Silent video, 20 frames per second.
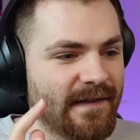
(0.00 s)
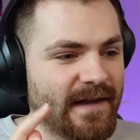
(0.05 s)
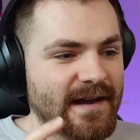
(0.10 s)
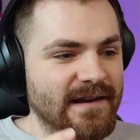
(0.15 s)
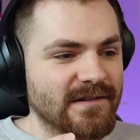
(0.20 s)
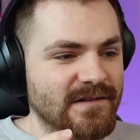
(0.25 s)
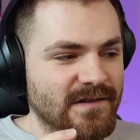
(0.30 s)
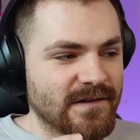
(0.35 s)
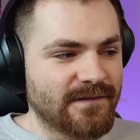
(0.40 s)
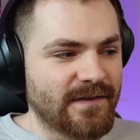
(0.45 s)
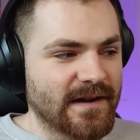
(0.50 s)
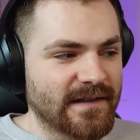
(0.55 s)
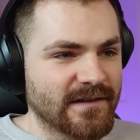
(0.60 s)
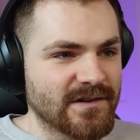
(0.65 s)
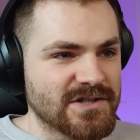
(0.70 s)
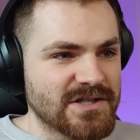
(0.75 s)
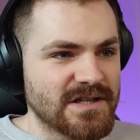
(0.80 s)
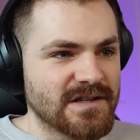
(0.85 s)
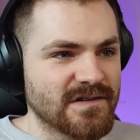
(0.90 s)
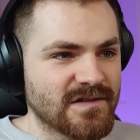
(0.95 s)
and that is the fact
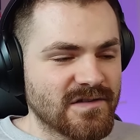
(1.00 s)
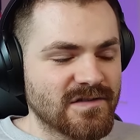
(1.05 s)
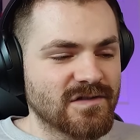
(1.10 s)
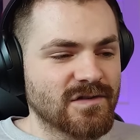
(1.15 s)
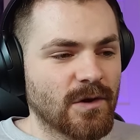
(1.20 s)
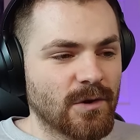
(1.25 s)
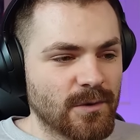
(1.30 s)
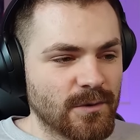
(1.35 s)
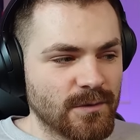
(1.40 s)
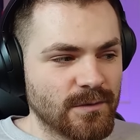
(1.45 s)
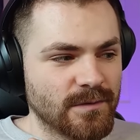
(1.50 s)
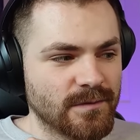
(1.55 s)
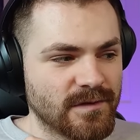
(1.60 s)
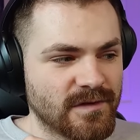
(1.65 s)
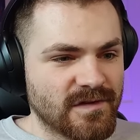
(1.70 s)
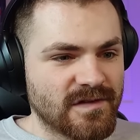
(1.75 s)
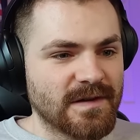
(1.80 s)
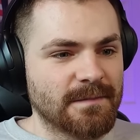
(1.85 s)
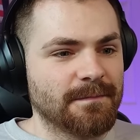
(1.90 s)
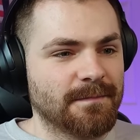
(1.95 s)
that she is so
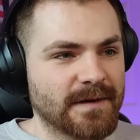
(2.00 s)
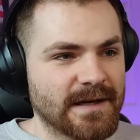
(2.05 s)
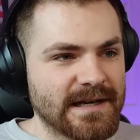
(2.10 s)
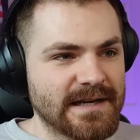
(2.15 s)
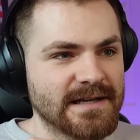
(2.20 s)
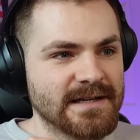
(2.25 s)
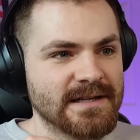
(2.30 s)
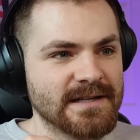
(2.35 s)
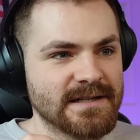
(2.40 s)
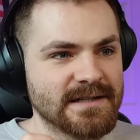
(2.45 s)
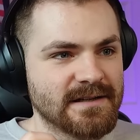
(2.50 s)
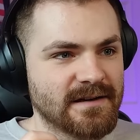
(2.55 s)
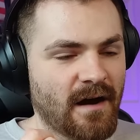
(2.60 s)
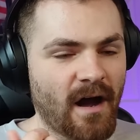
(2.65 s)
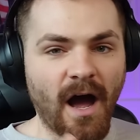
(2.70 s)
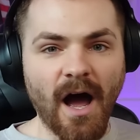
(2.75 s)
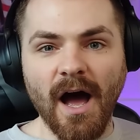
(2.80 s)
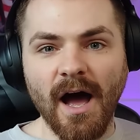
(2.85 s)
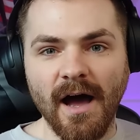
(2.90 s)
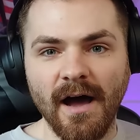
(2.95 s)
simply
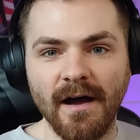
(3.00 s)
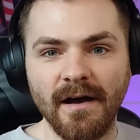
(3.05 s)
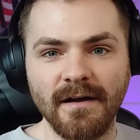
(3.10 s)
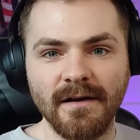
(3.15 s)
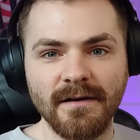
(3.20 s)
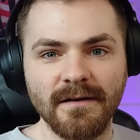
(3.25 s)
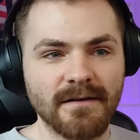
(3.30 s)
her.